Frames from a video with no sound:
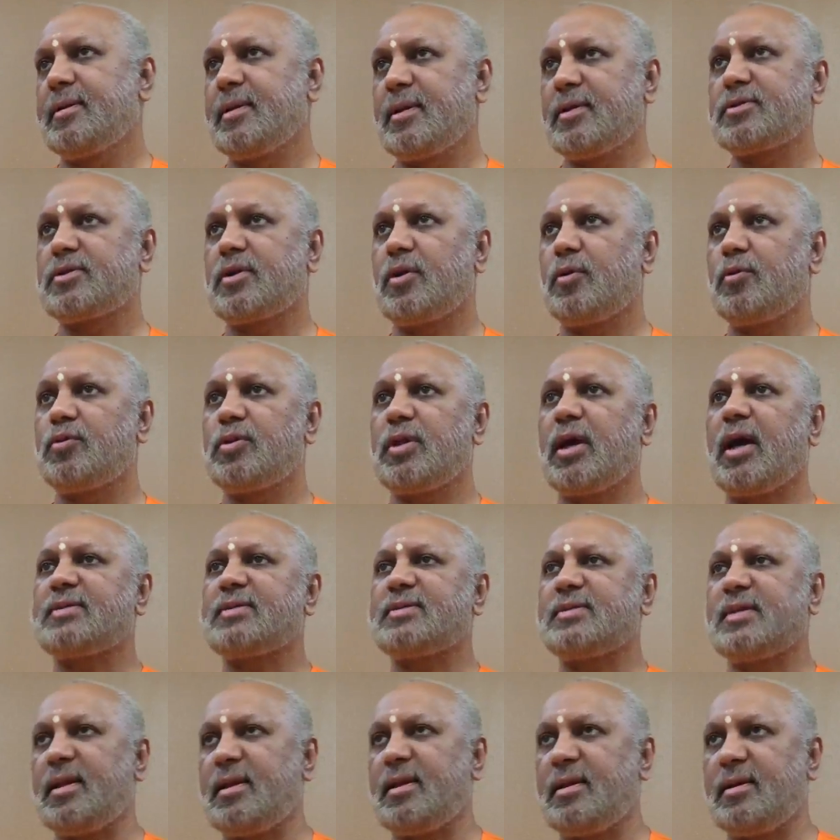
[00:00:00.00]
It's called
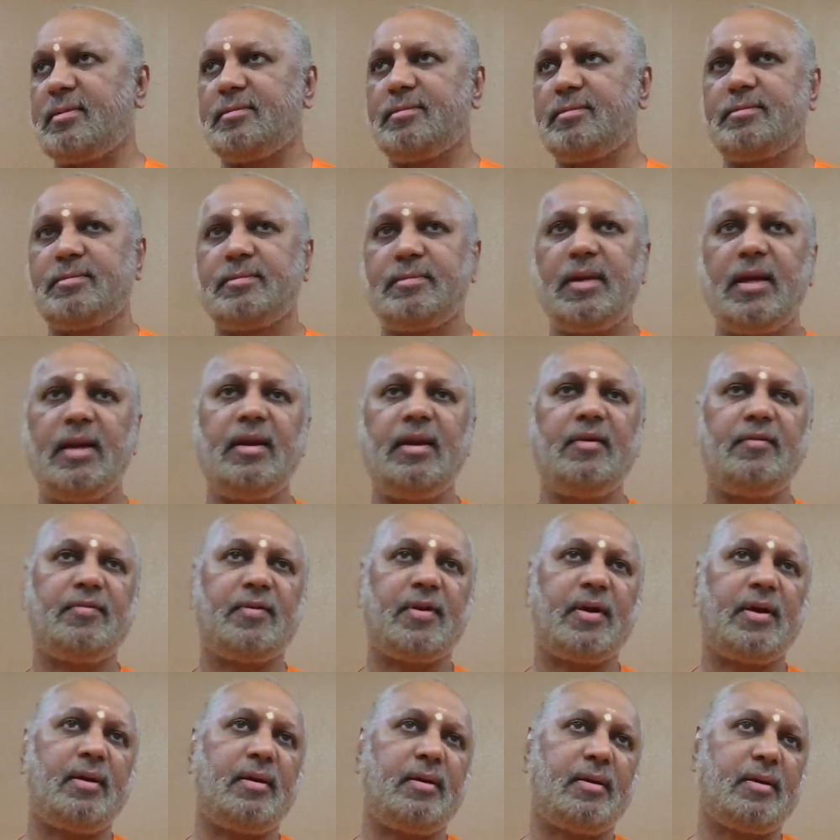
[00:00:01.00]
udasina,
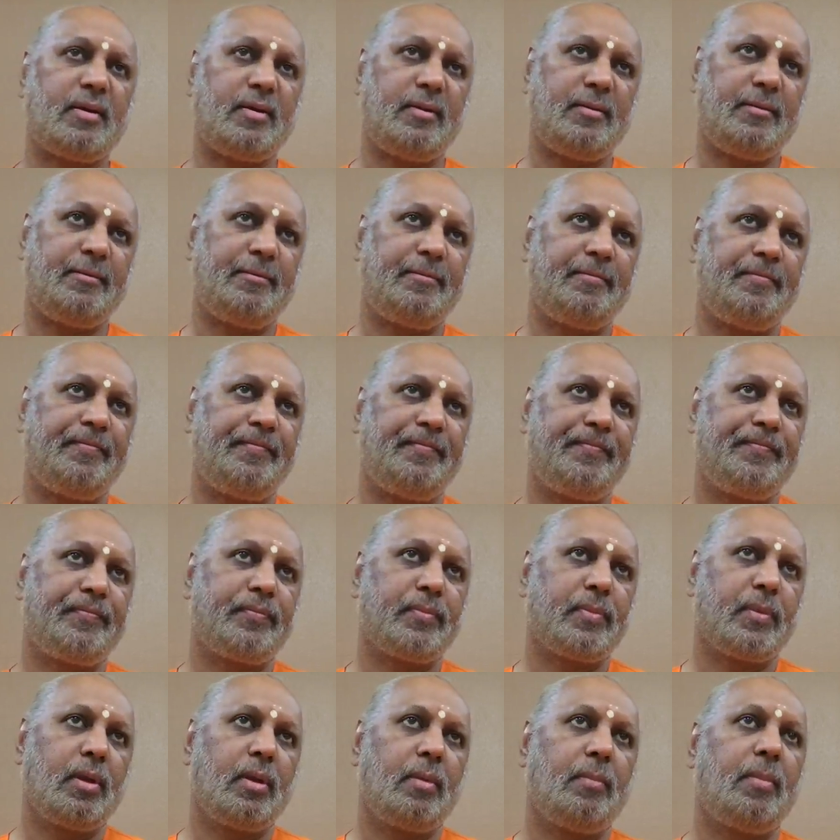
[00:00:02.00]
indifferent.
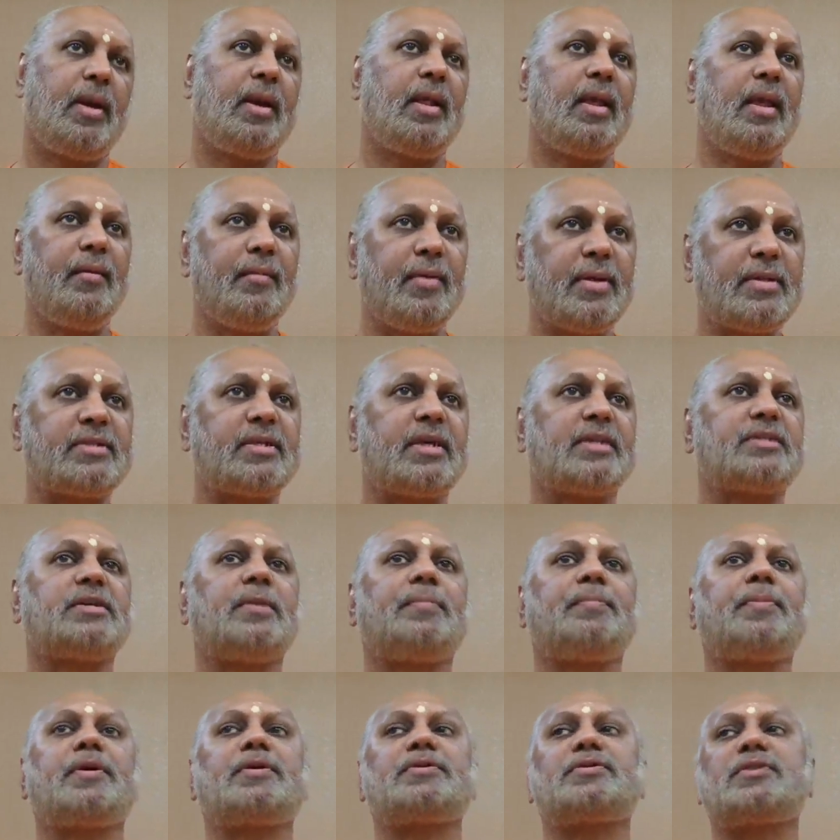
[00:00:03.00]
But even such
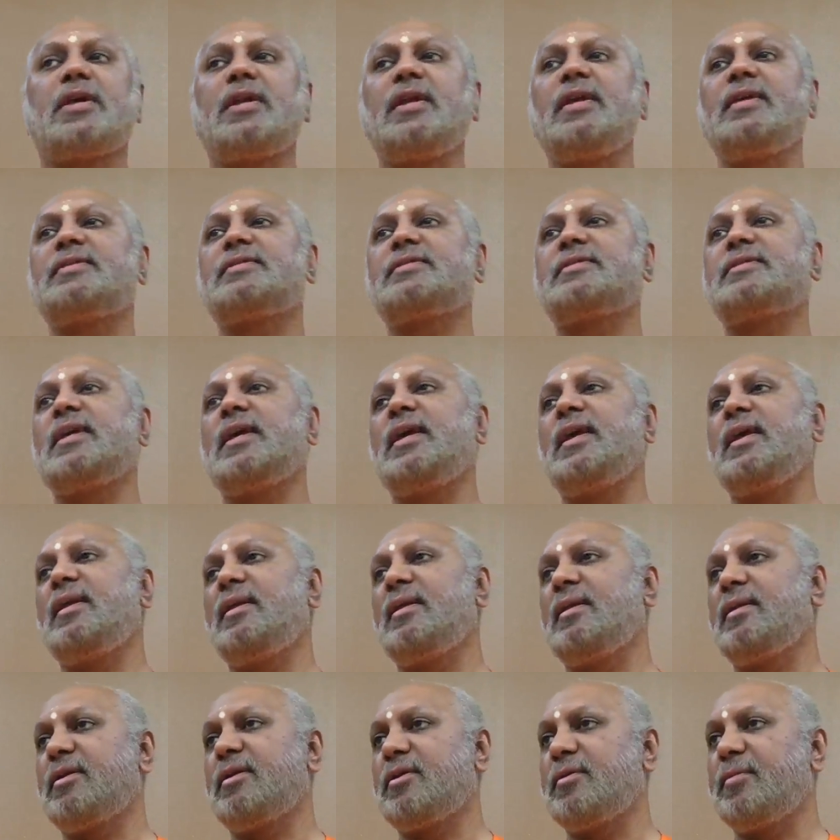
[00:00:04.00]
a person is
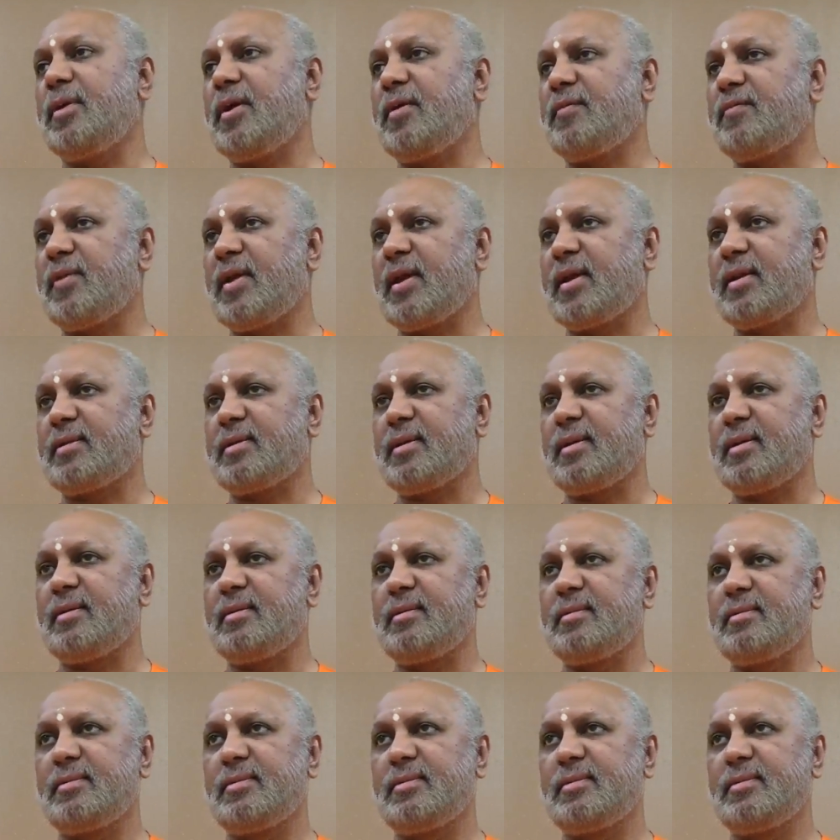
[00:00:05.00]
seen to be afflicted.